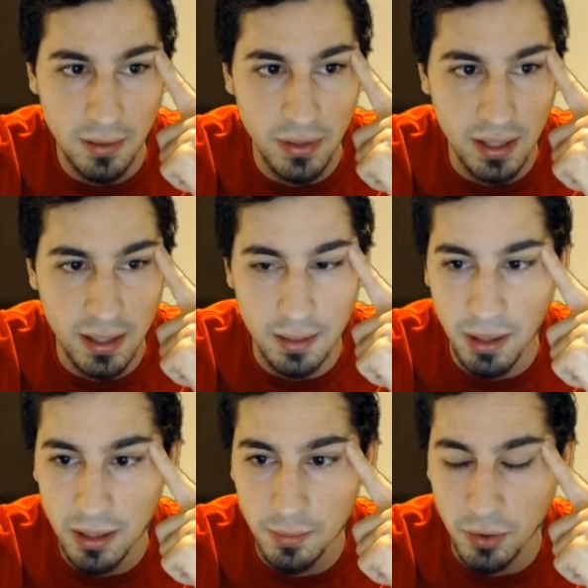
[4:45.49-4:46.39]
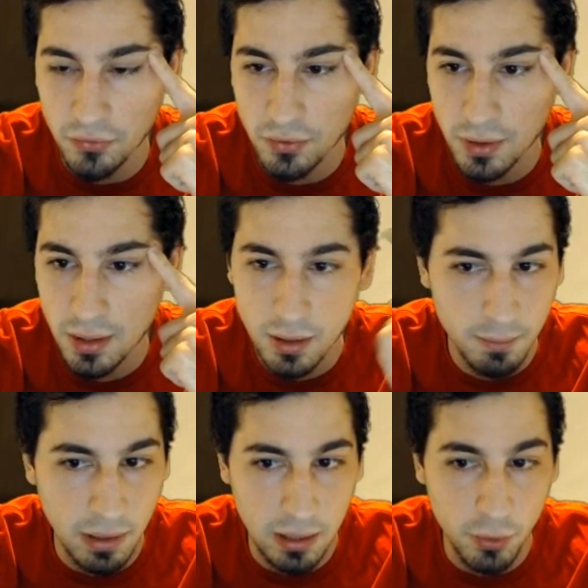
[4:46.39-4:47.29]
think I got a Polymorph.
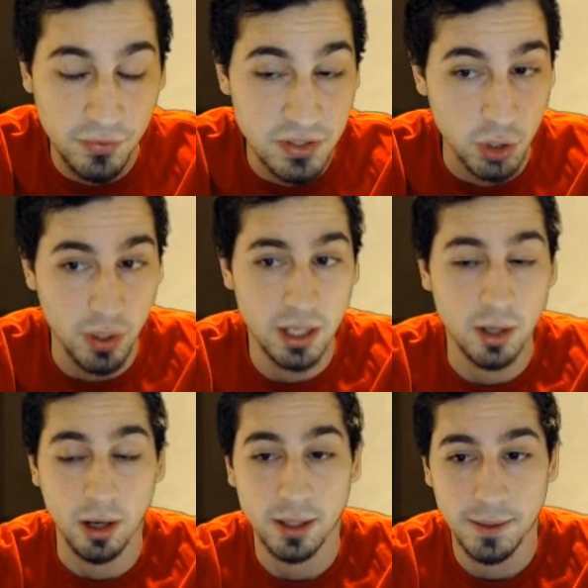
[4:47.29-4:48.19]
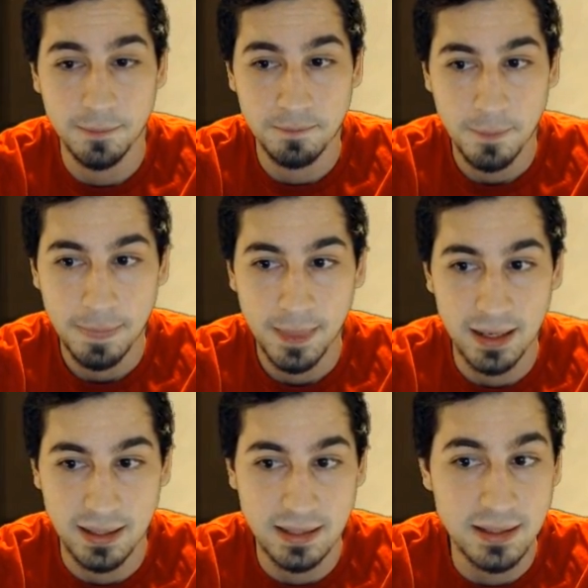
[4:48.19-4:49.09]
Polymorph is a great card.
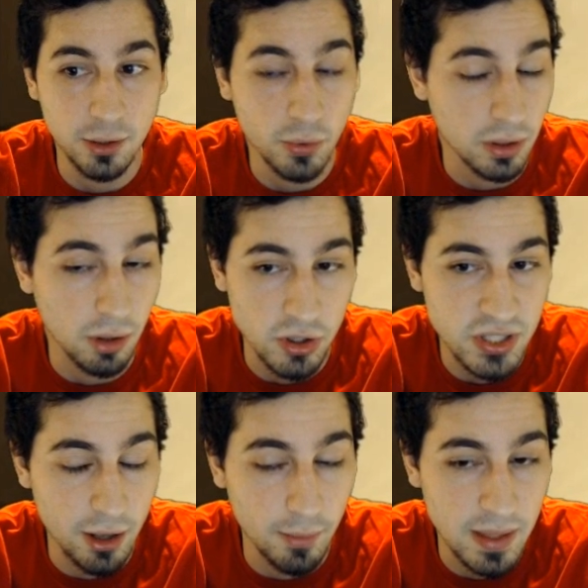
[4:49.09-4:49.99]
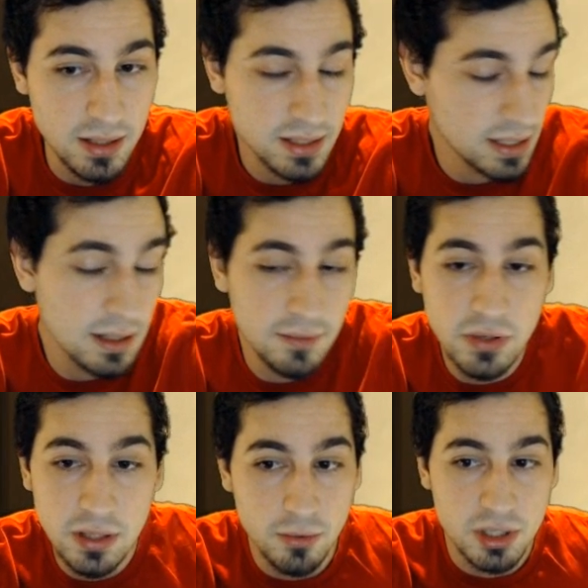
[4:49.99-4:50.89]
It can deal with large-scale minions. It can
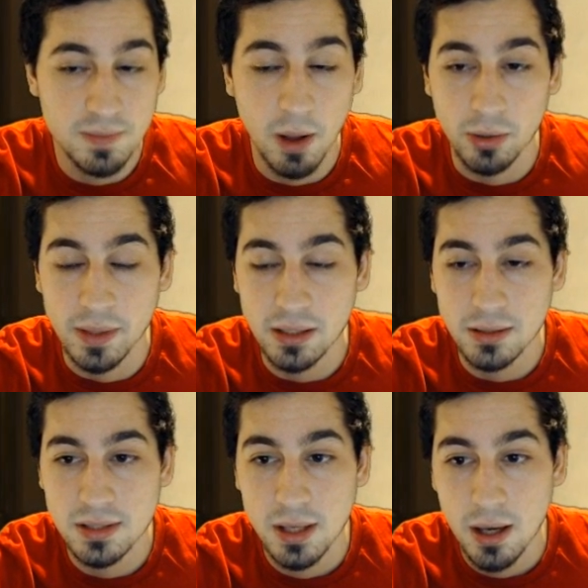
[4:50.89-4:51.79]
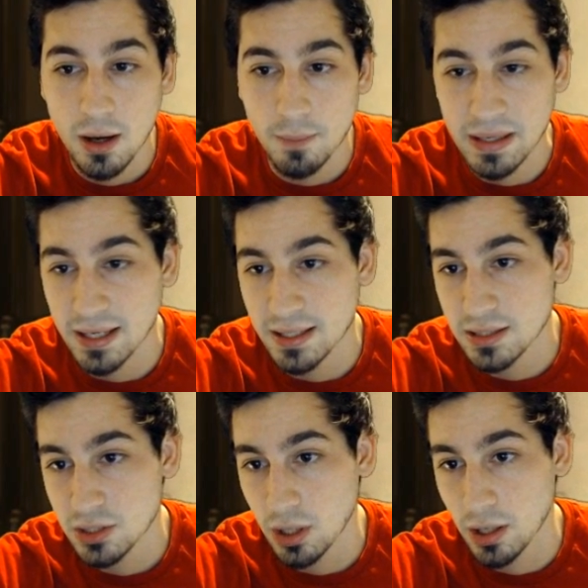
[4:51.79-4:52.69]
even deal with smaller minions.
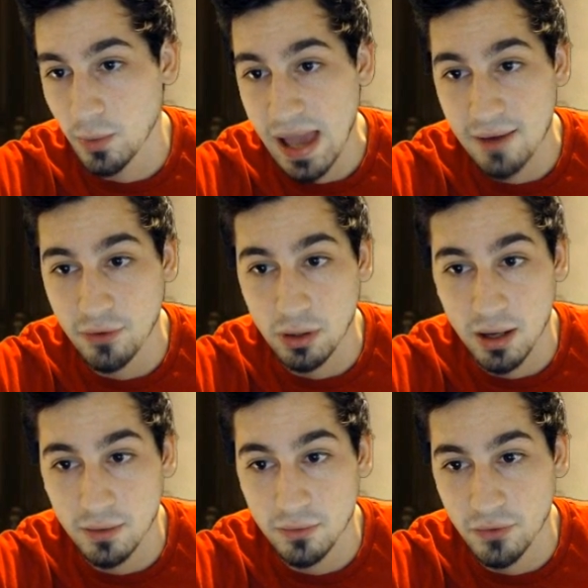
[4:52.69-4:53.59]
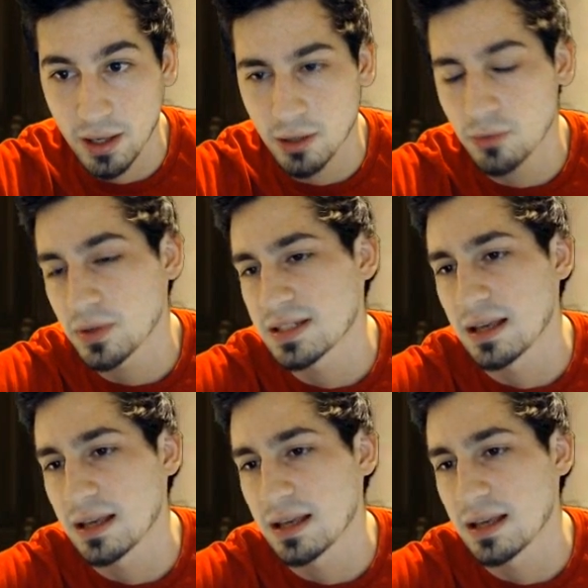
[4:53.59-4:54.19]
Because we have a lot of, I don't want